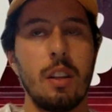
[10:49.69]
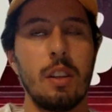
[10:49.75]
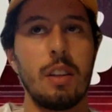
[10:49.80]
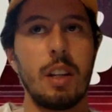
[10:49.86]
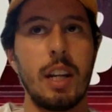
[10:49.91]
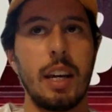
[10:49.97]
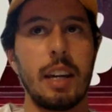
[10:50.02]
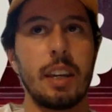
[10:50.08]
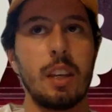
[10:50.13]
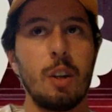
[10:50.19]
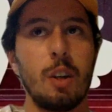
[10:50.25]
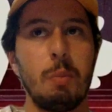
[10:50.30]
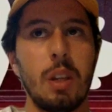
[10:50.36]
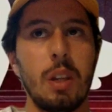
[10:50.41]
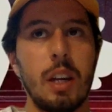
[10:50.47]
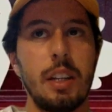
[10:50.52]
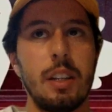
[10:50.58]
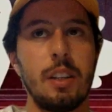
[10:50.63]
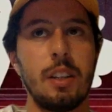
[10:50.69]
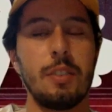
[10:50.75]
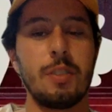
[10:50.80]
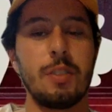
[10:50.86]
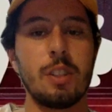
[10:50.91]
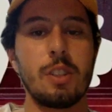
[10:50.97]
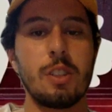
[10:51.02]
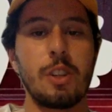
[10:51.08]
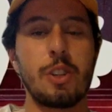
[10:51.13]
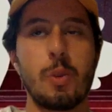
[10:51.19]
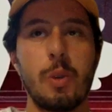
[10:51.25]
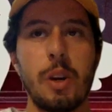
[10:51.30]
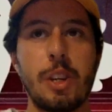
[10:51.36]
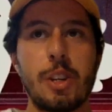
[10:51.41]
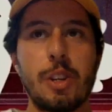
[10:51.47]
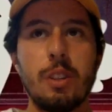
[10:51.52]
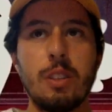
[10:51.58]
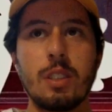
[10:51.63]
that I can apply to different
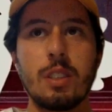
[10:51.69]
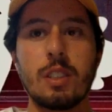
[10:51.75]
situations,